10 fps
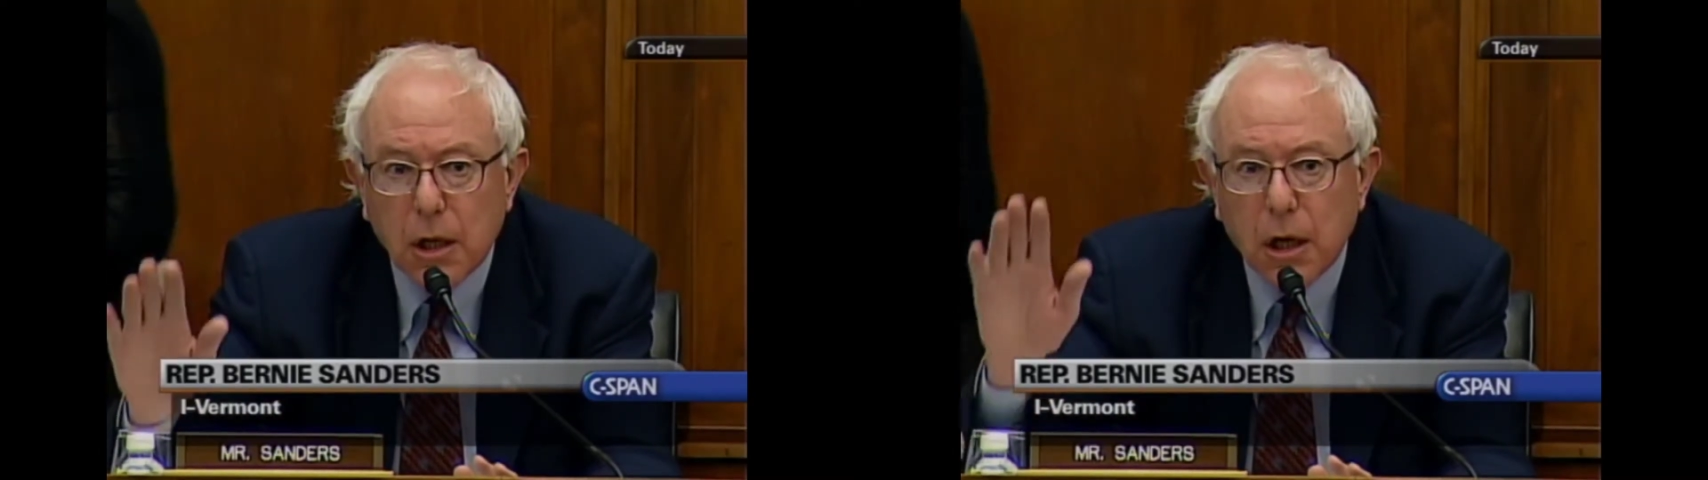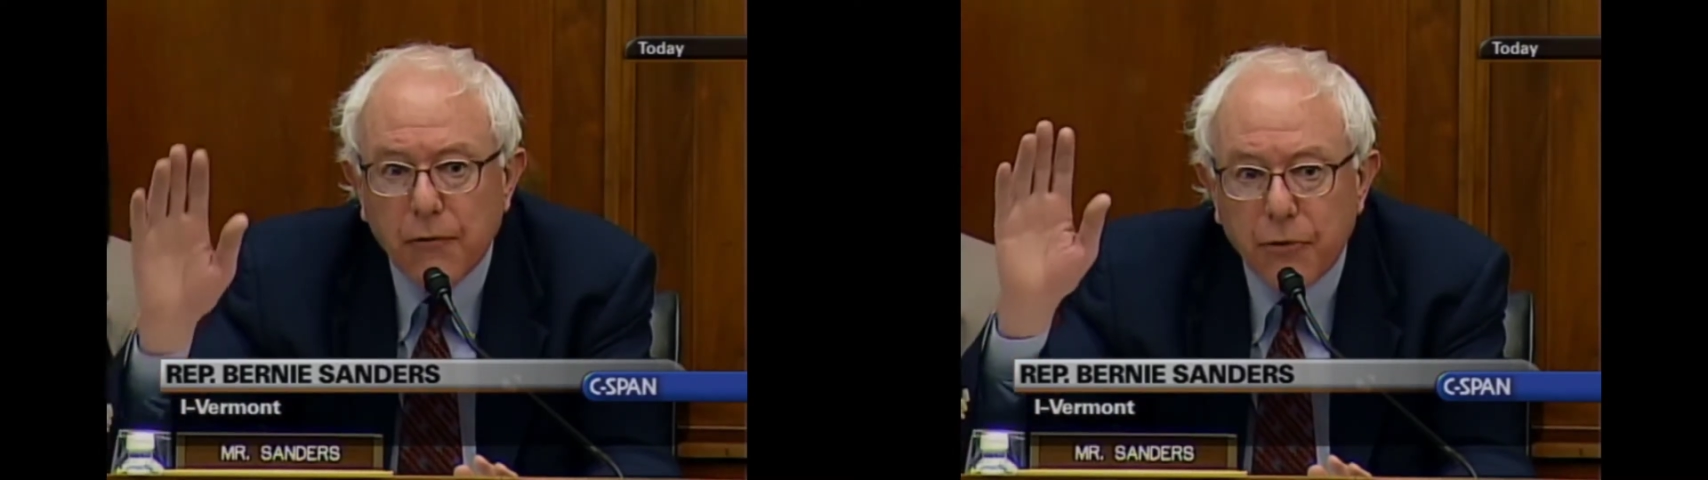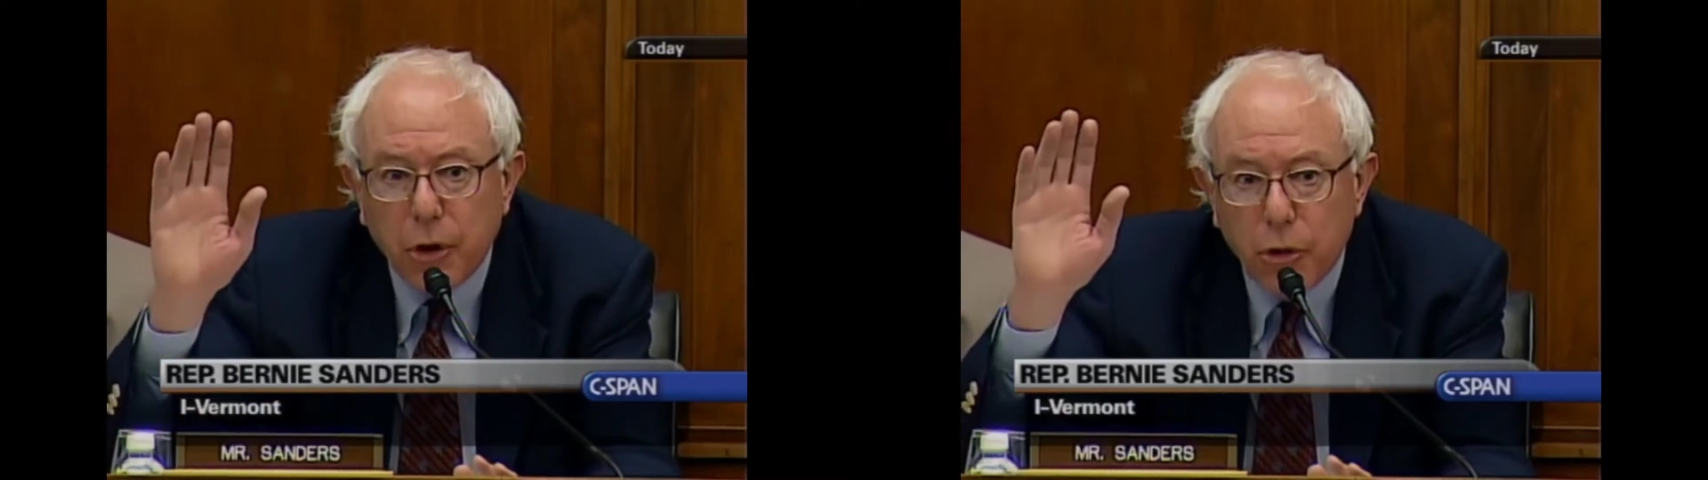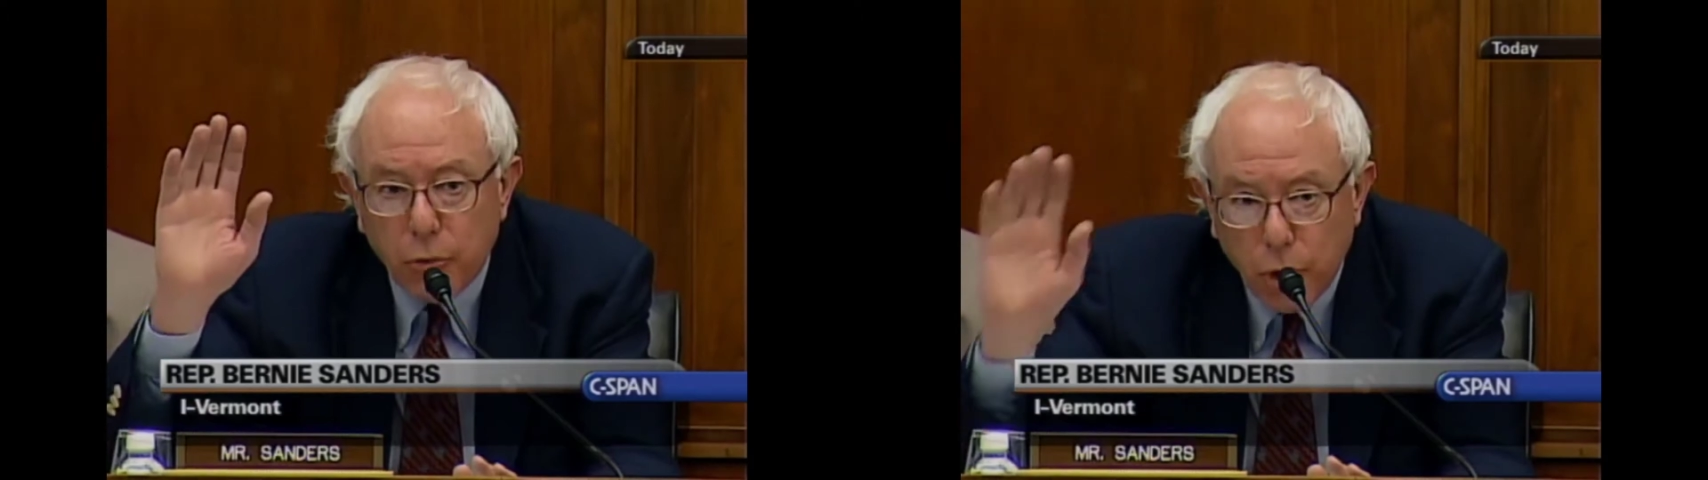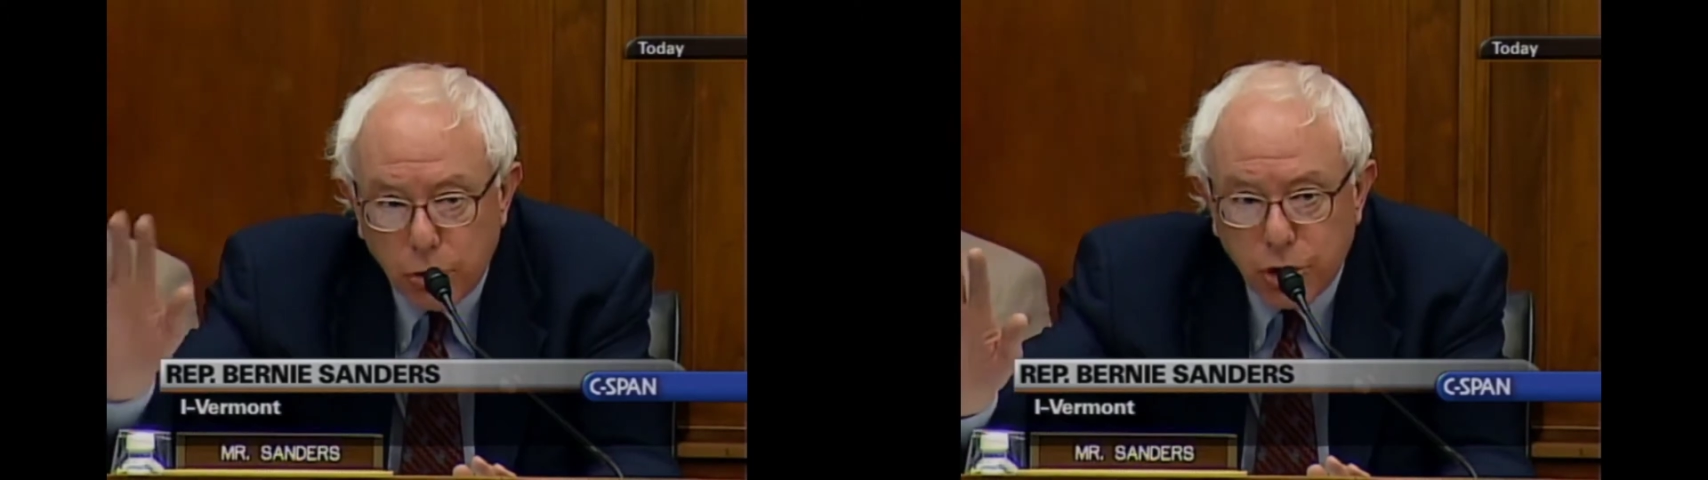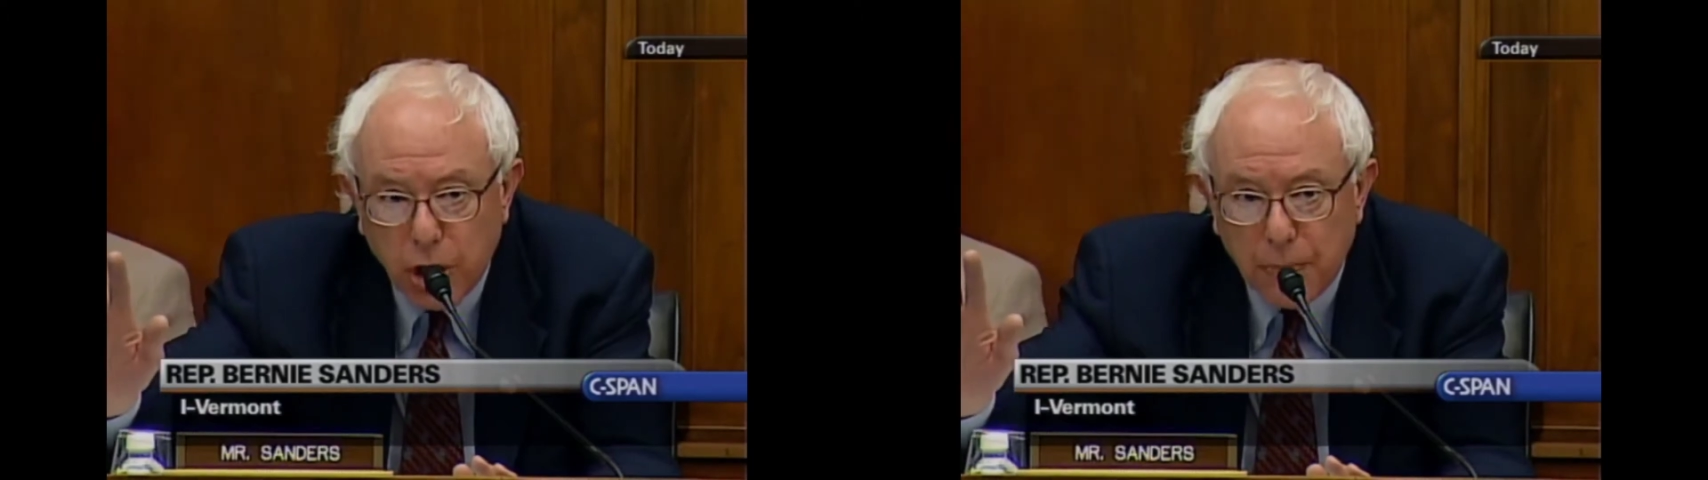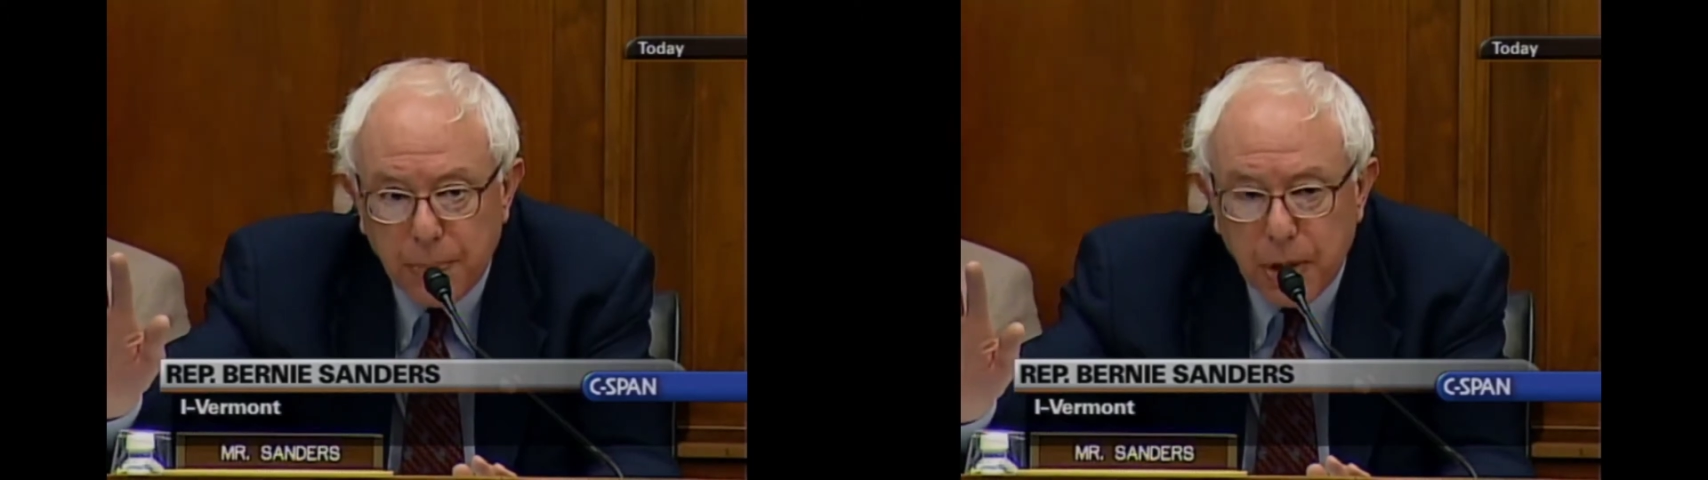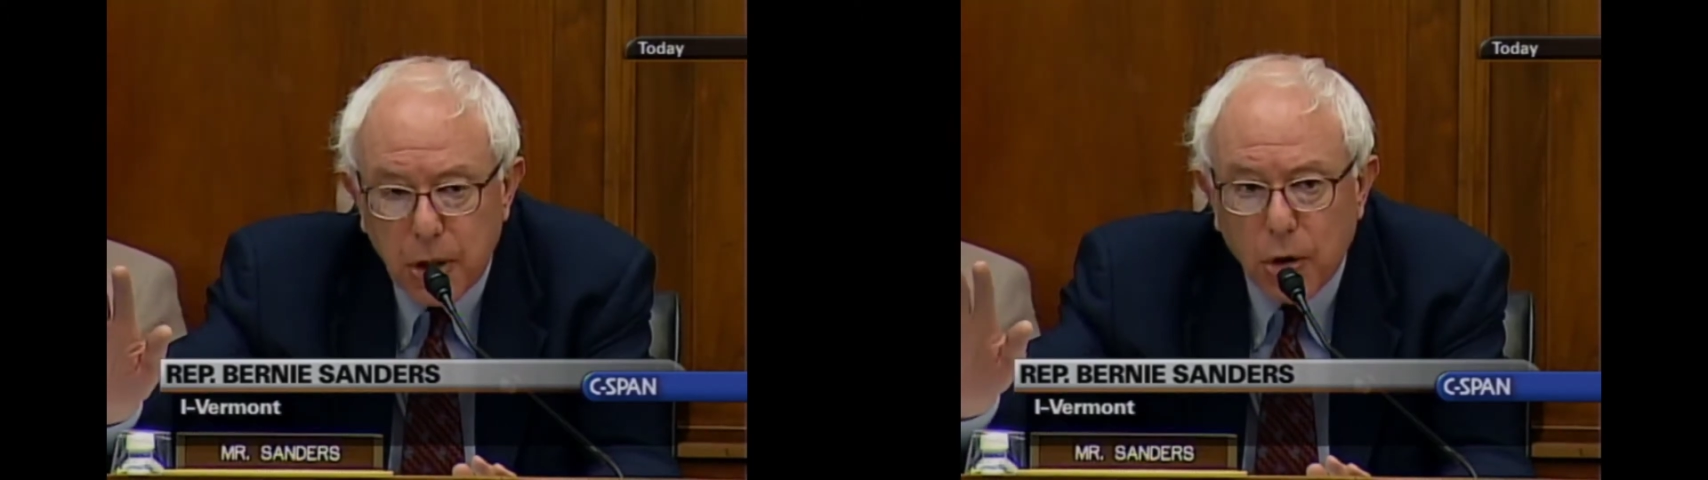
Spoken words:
of the Roche Company